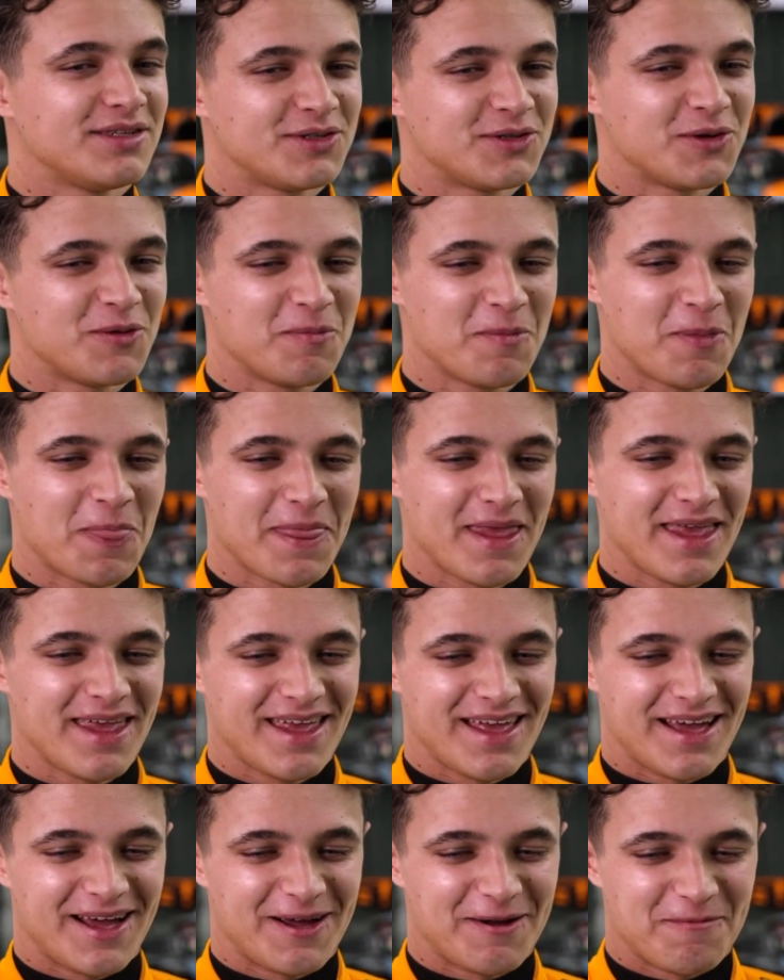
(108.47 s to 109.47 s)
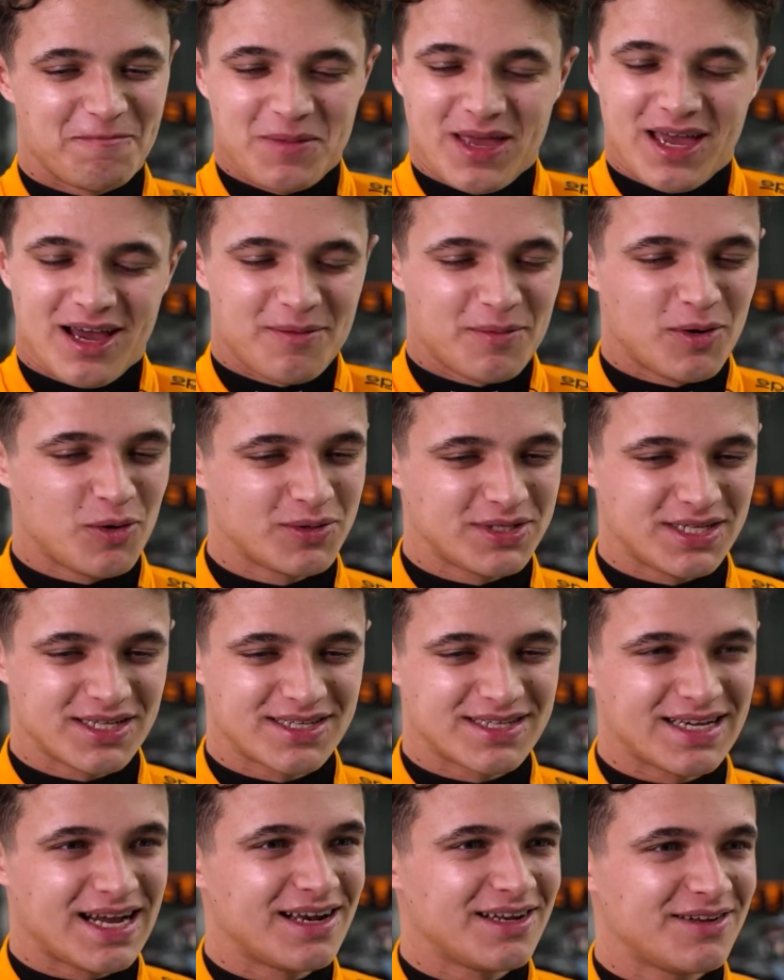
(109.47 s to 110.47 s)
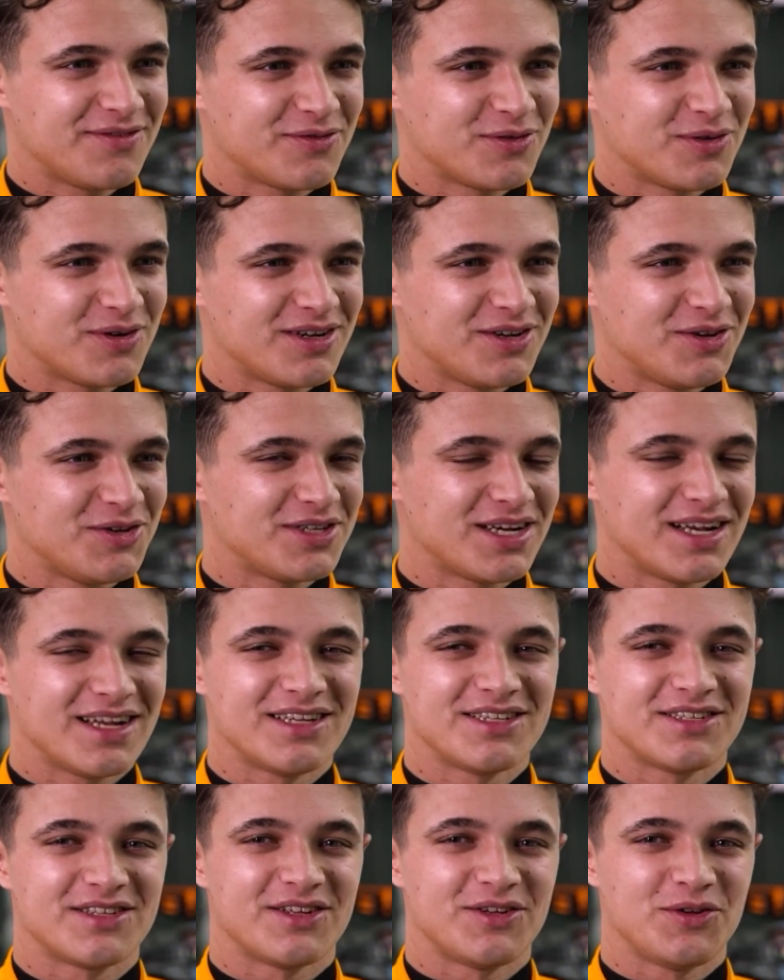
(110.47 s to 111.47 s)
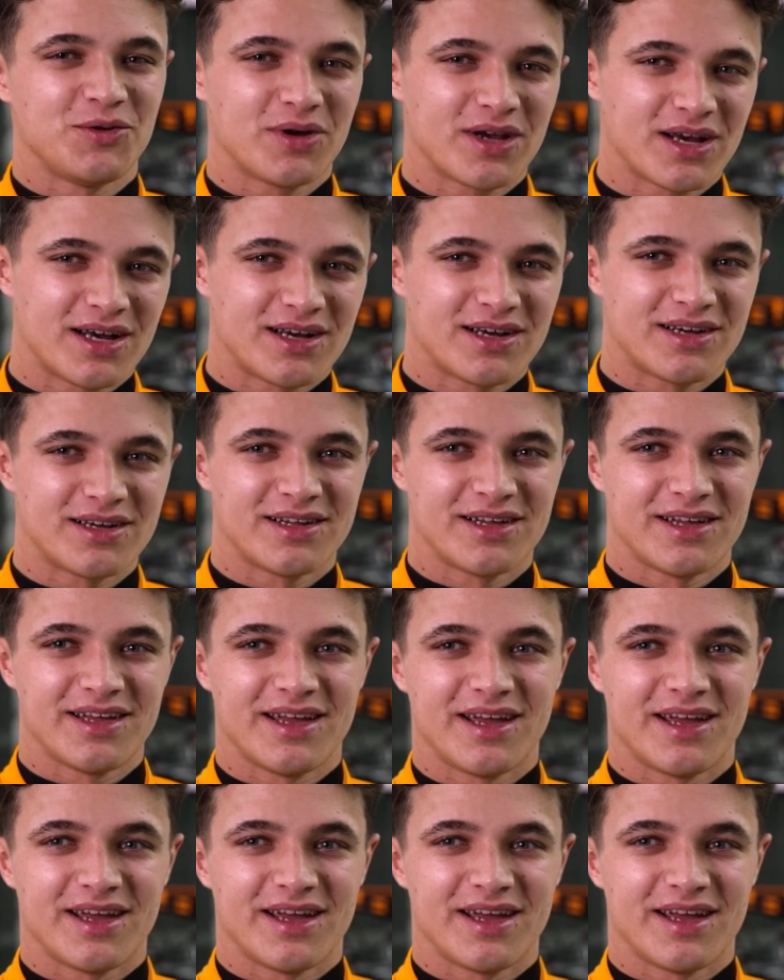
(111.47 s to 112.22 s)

So I'm always excited for a new challenge, the new car.